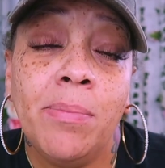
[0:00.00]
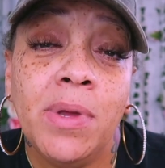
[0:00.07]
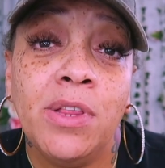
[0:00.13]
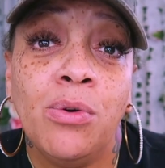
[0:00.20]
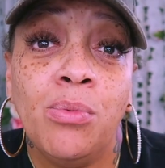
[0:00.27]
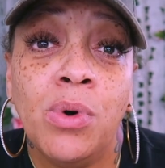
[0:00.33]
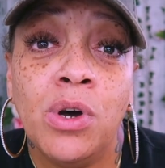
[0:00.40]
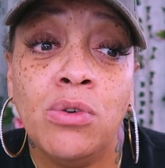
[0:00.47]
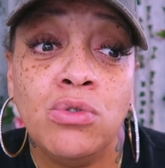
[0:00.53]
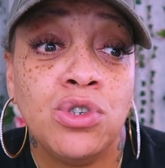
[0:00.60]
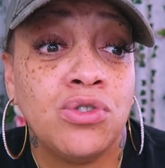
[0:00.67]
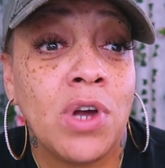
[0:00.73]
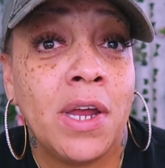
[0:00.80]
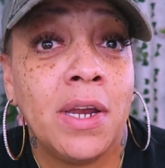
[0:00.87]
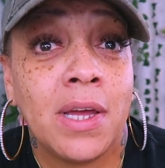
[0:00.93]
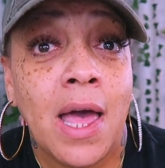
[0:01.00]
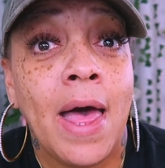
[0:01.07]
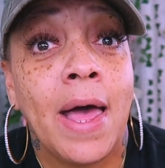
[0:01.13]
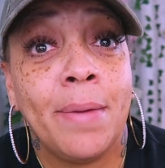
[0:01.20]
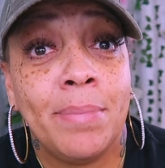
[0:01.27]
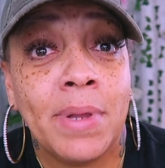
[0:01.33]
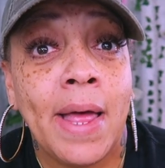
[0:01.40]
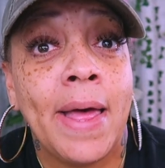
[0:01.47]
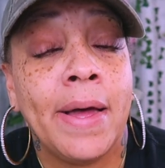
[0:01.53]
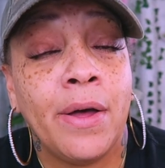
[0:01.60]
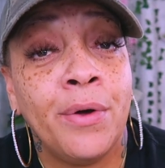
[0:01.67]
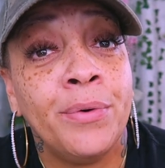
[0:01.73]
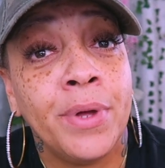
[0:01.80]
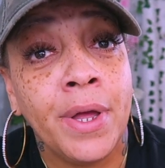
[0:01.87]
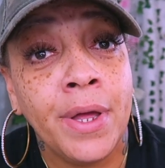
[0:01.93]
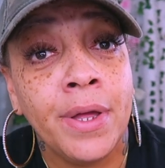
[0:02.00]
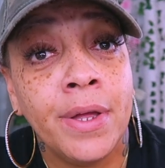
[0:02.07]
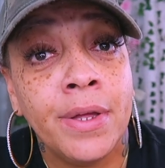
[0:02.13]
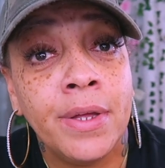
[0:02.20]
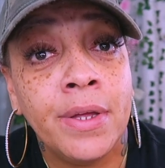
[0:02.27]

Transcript: not be the one who's trying to cock block, okay?